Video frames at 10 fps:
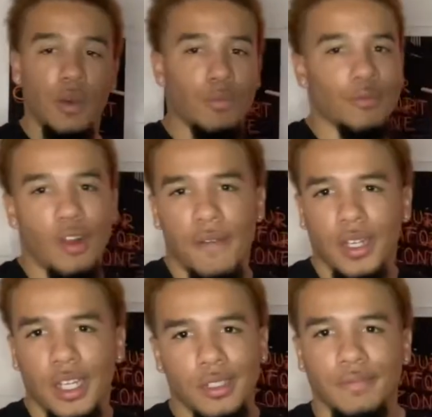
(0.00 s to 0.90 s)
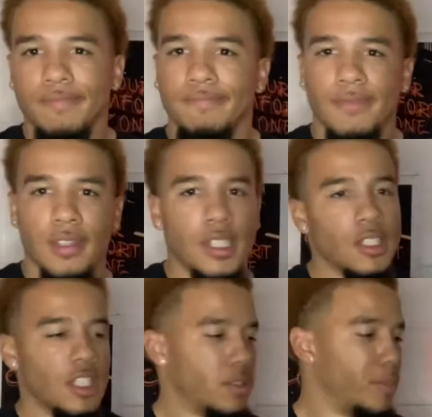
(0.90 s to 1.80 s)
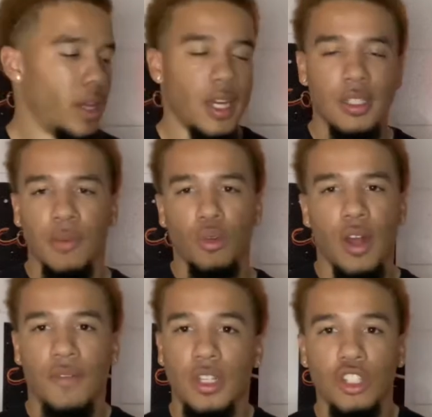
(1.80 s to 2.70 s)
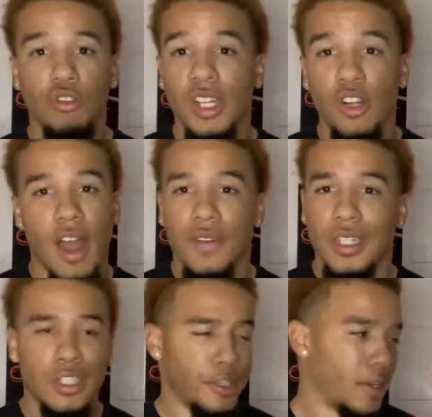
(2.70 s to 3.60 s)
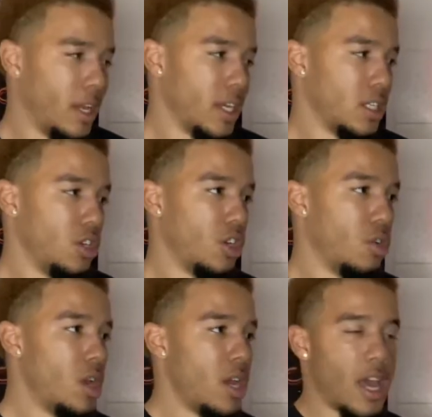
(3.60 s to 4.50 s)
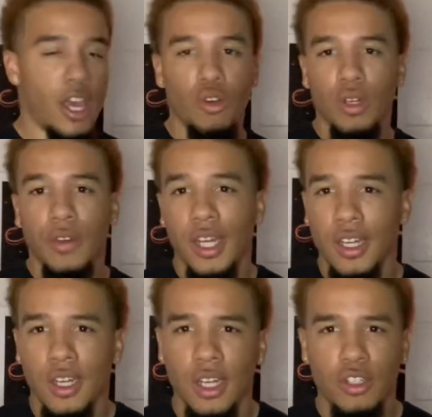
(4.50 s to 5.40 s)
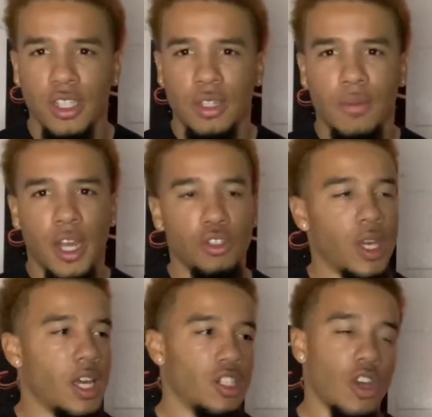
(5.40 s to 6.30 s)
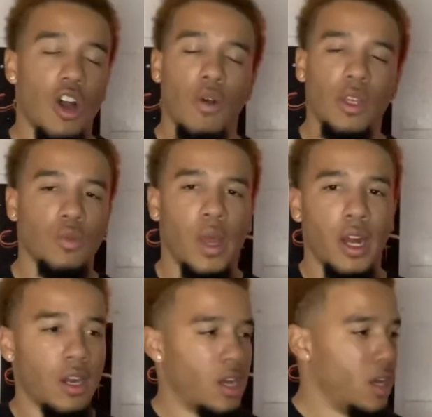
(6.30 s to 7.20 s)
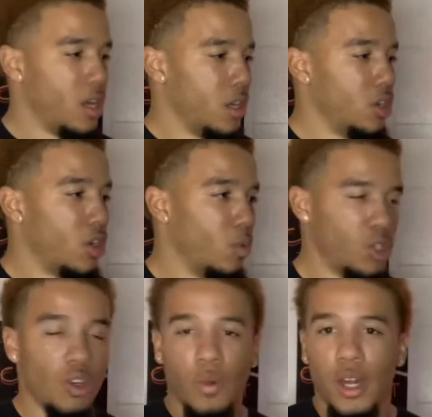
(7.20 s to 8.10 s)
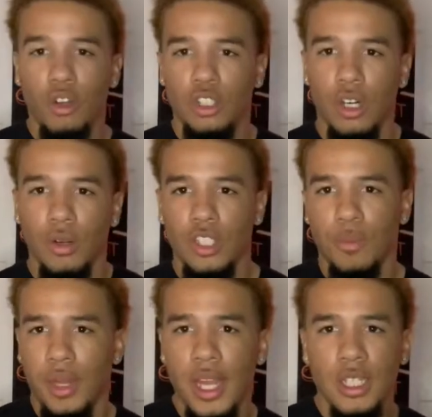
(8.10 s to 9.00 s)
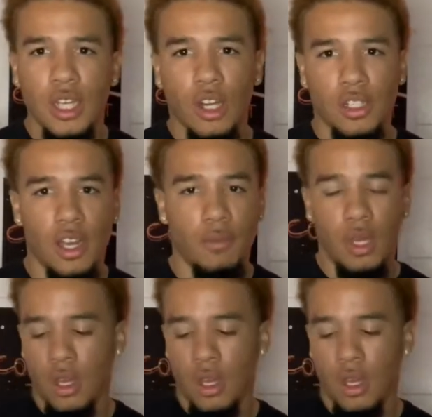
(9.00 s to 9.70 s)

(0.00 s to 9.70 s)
up, graphic tees. Just plain and simple graphic tees. You need graphic tees in your collection. You know, how you gonna get dressed up nice? You can't just always wear, you know, what you're gonna wear, no shirt or just plain tee all the time.